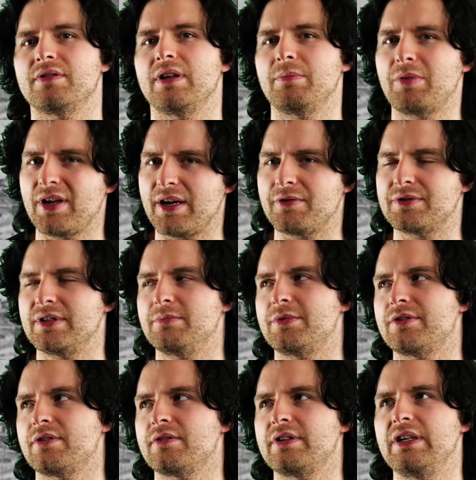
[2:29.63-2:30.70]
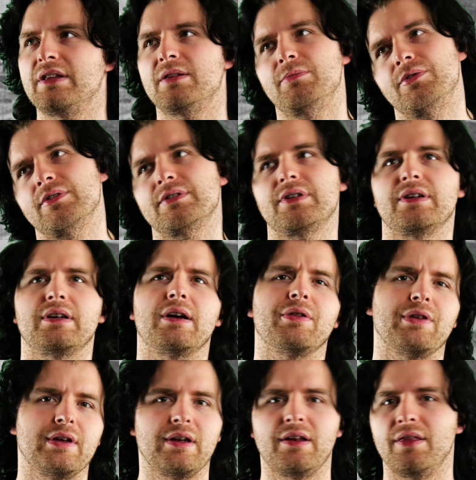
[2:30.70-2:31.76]
They play out similarly in the book to how
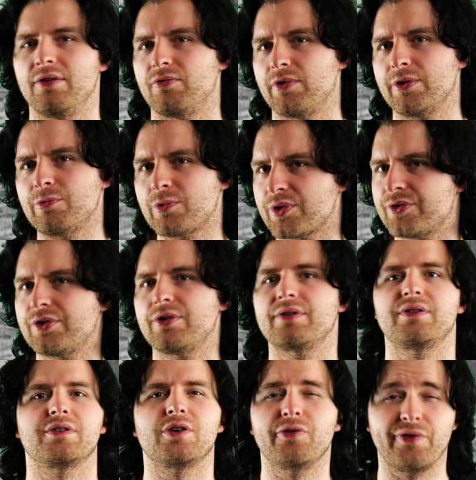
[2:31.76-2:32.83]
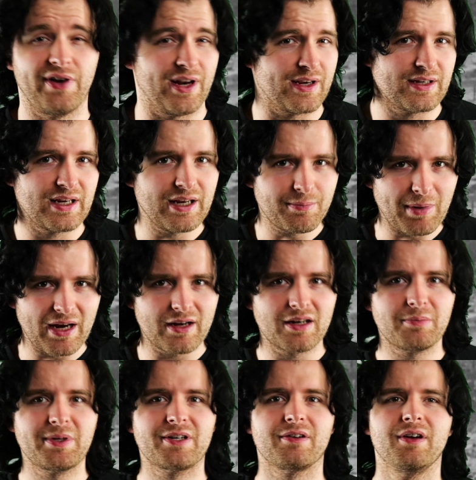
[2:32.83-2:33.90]
they did in the real world during the COVID-19
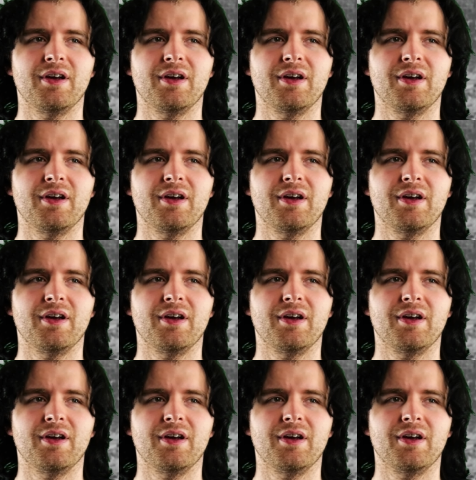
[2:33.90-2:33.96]
pandemic.